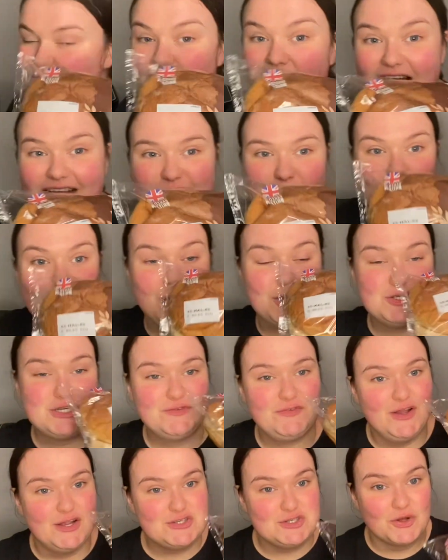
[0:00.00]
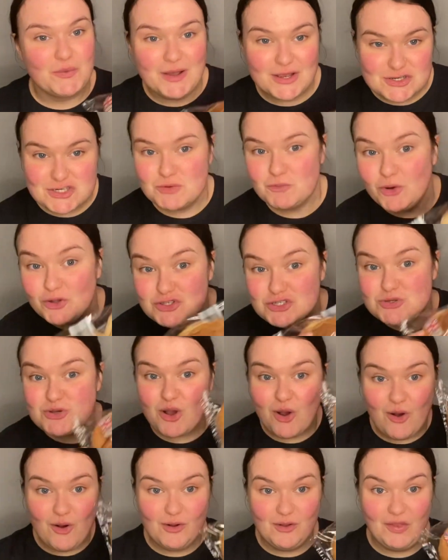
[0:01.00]
That's a controversial question. What do you
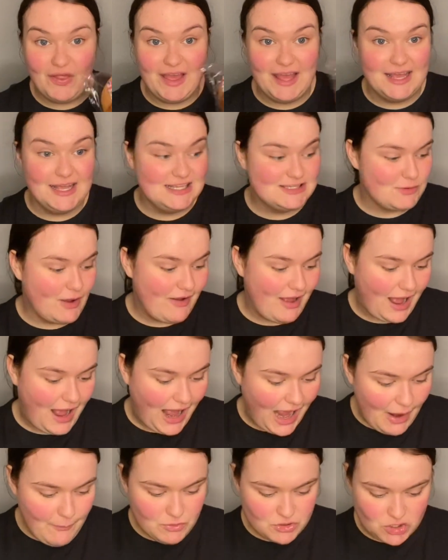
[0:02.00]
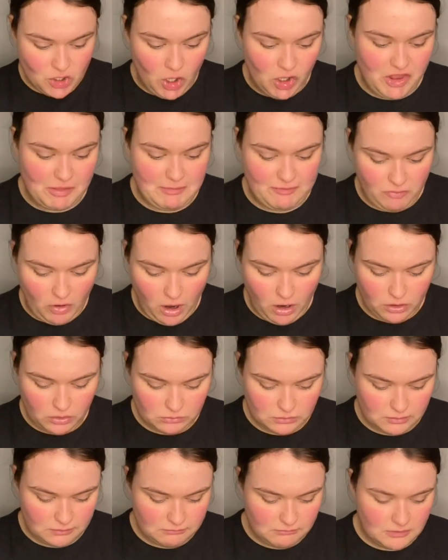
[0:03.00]
call these? Well, I would call them a
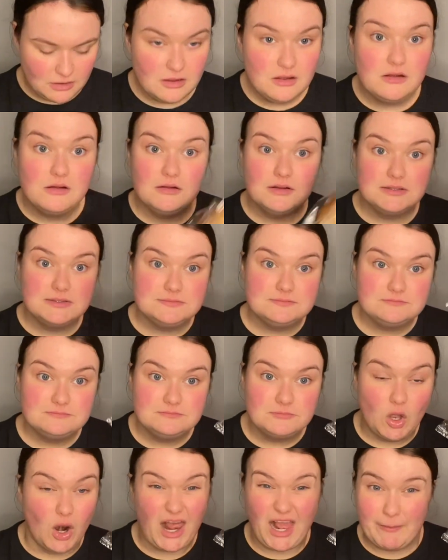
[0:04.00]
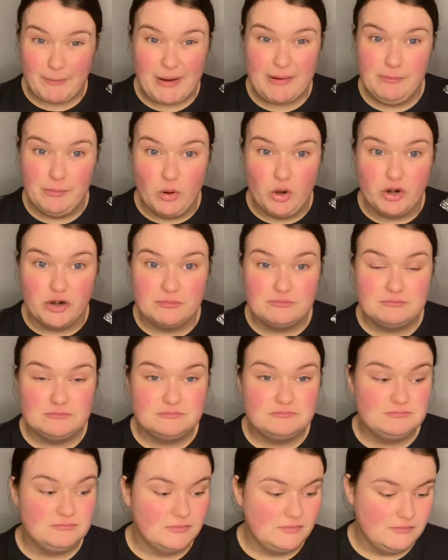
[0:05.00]
roll or like a bread bun,
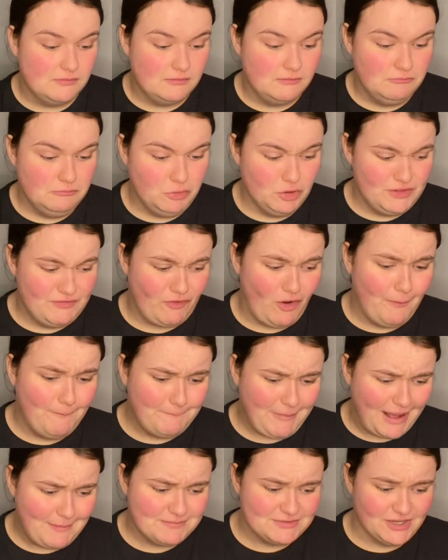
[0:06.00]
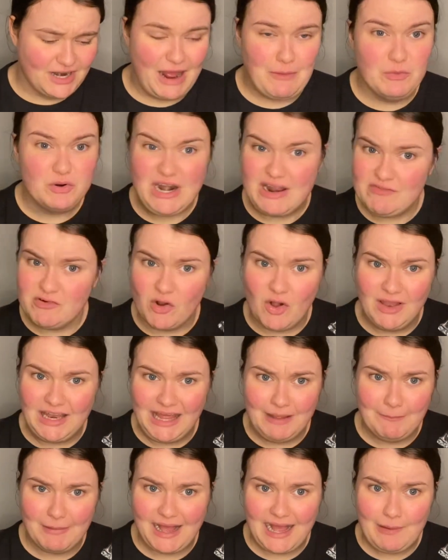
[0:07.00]
but they've got babs on. I would never call it
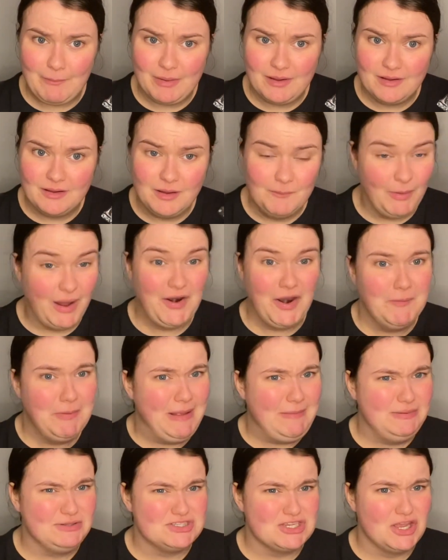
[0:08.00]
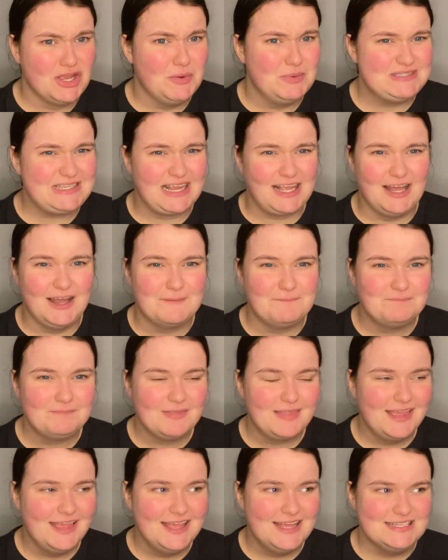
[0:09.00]
a bab, but I know people do. It's like a
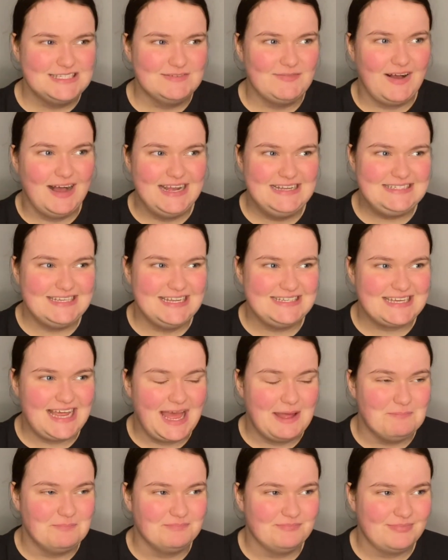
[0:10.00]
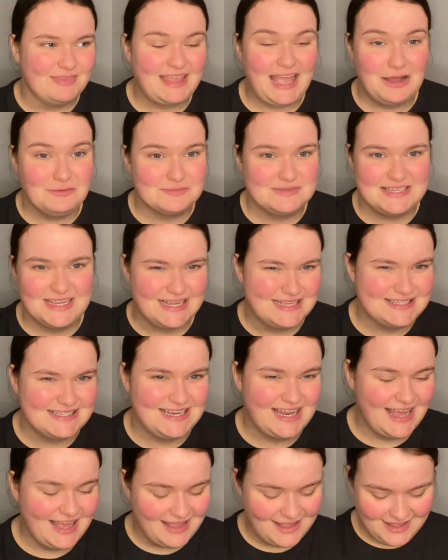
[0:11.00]
divided um, counting, isn't
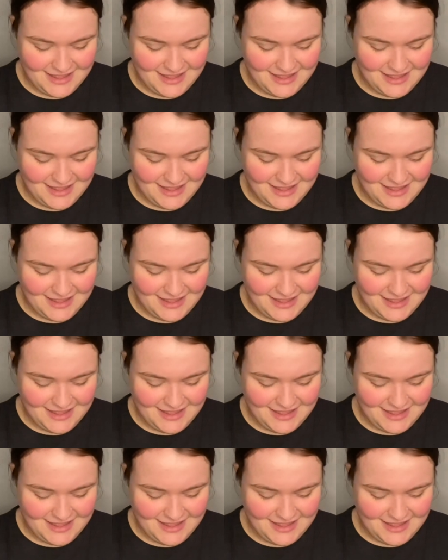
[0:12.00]
it?